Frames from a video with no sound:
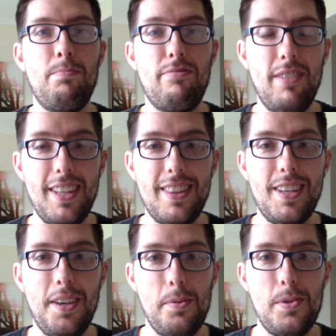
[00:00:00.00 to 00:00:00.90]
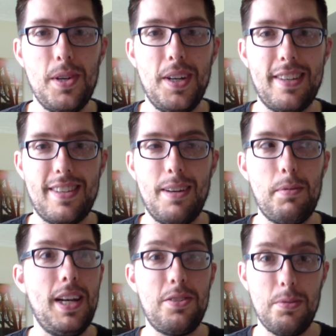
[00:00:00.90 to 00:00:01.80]
brilliant that you enjoy it.
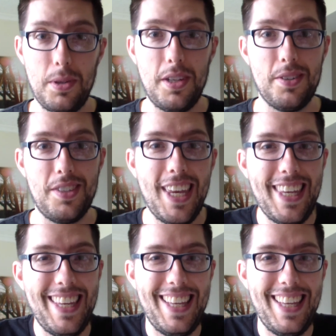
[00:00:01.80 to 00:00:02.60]
I'm glad somebody does."